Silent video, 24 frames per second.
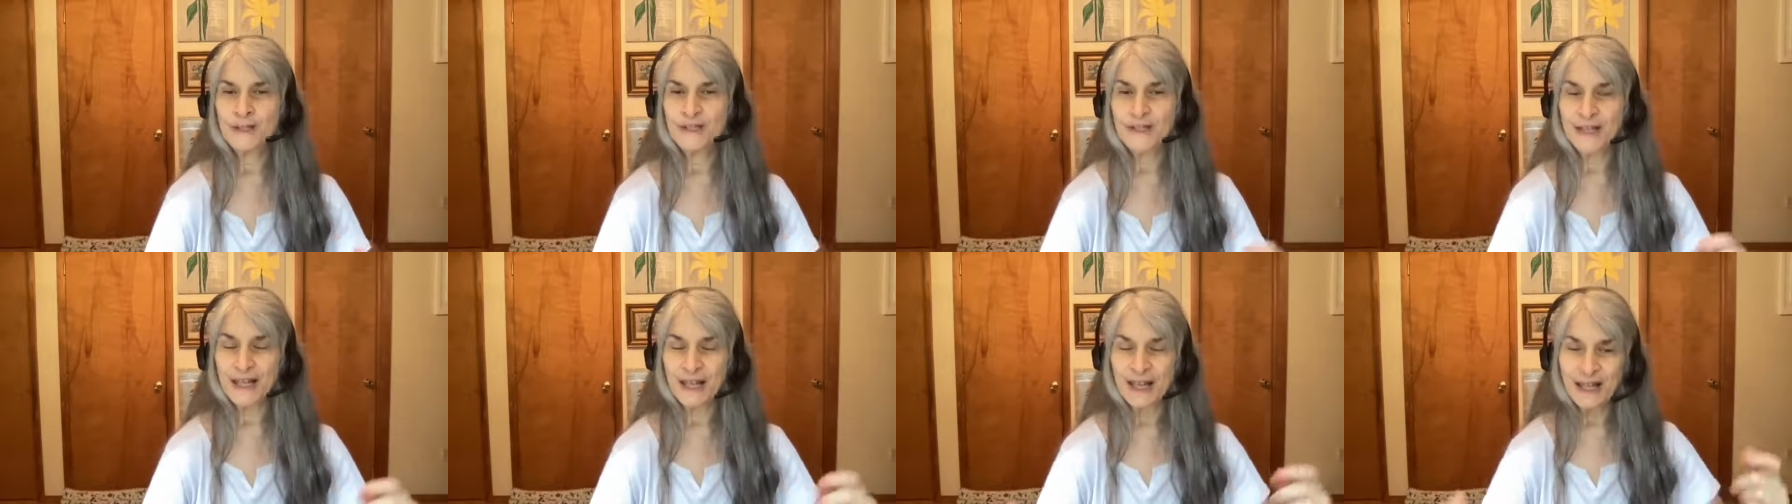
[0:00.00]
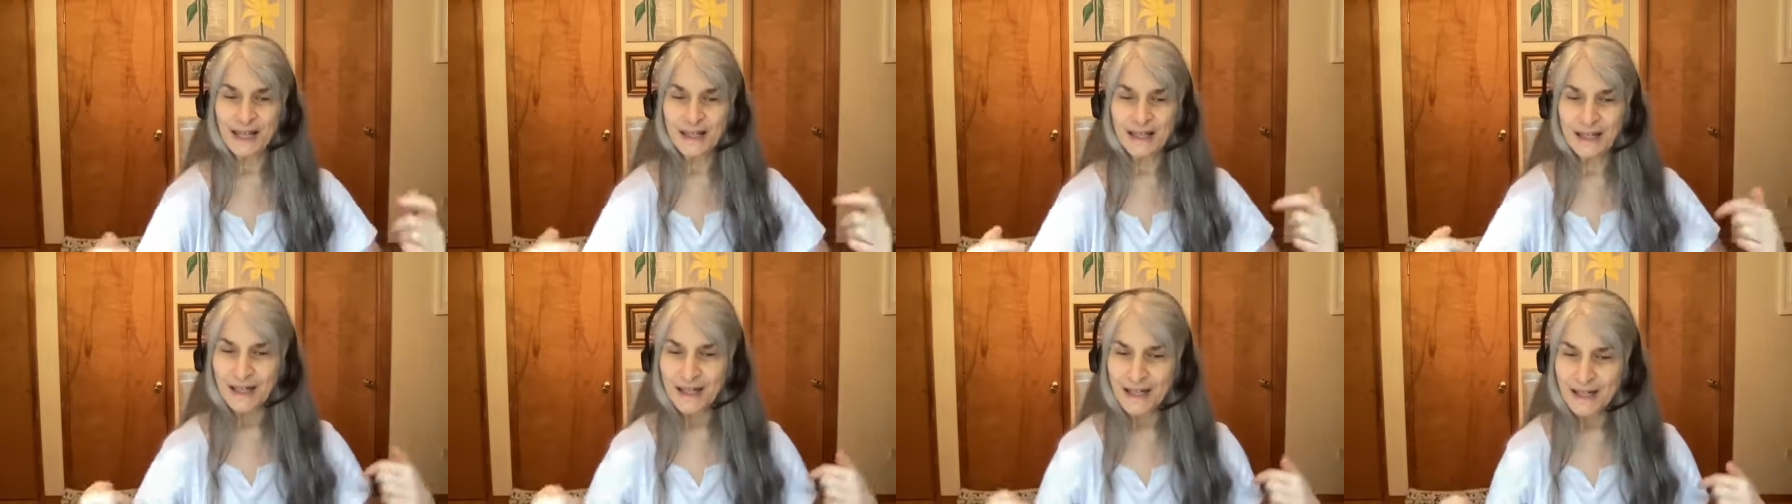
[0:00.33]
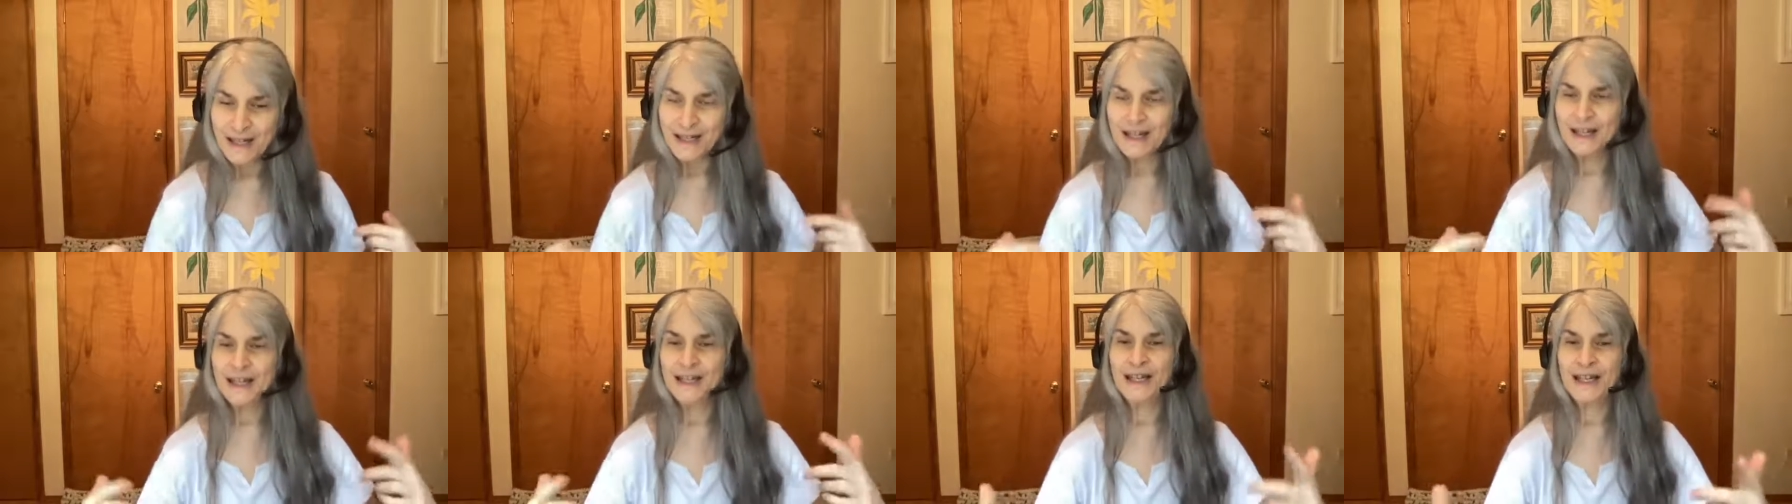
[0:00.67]
standing
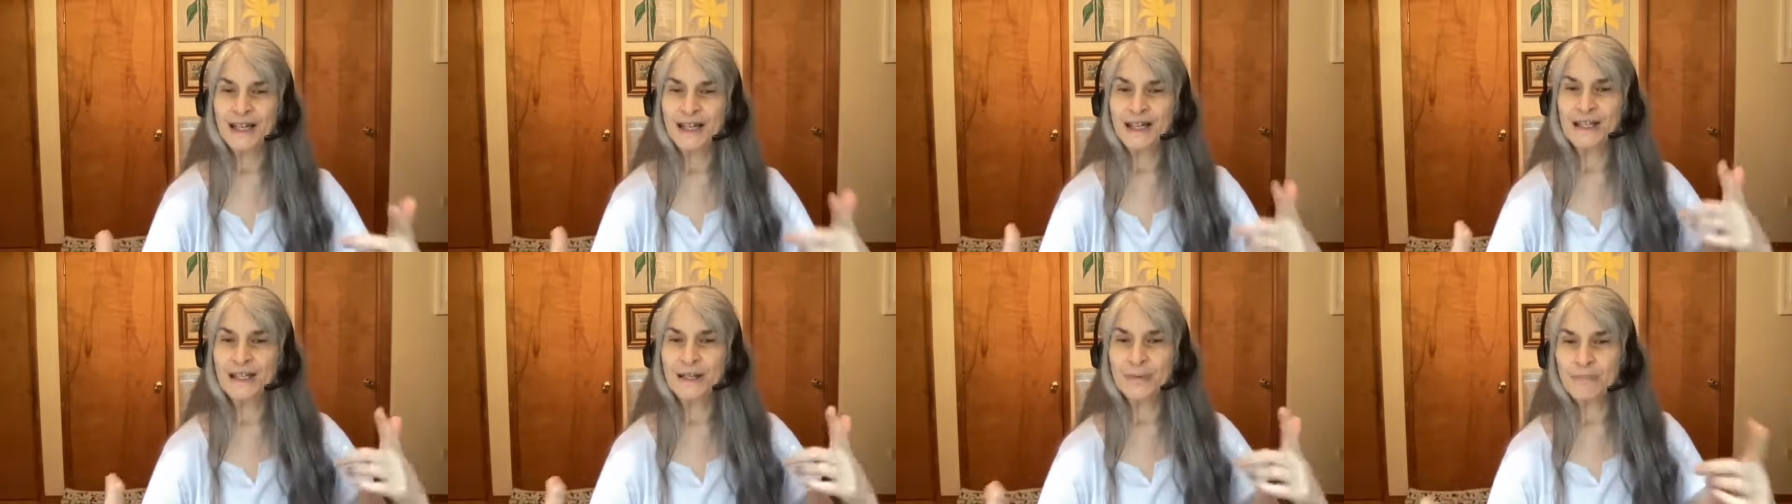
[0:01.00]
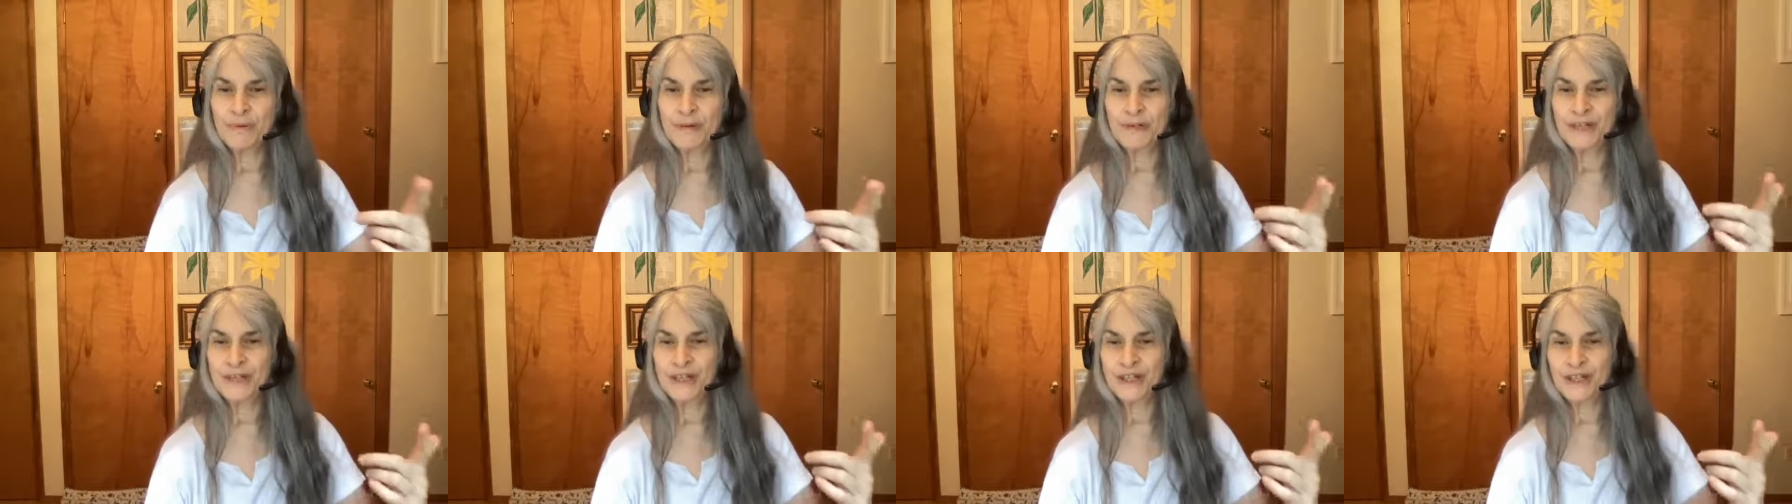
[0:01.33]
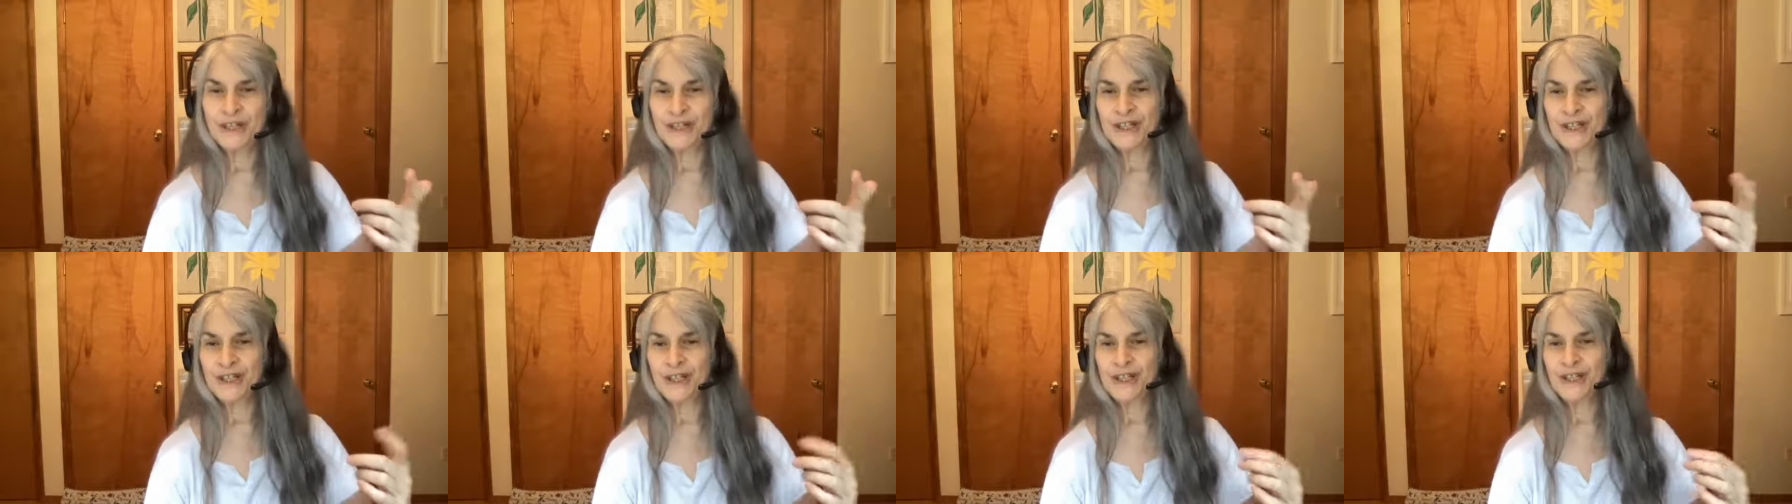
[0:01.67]
in each
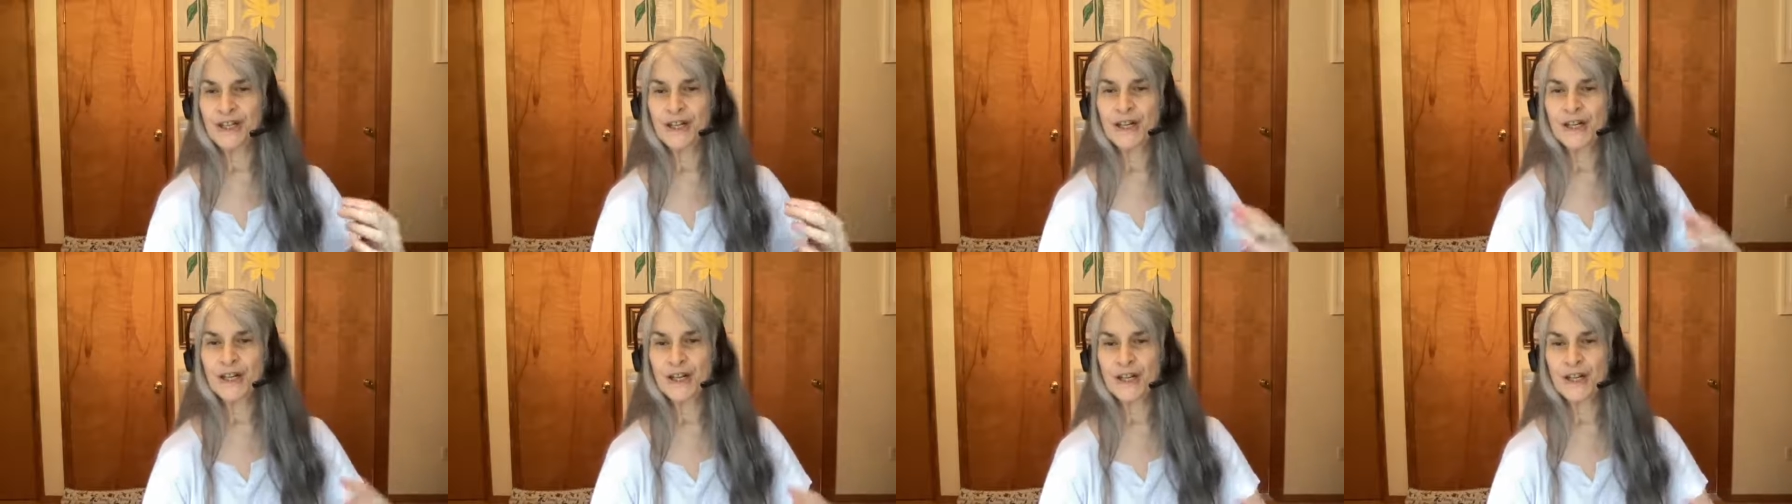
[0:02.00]
position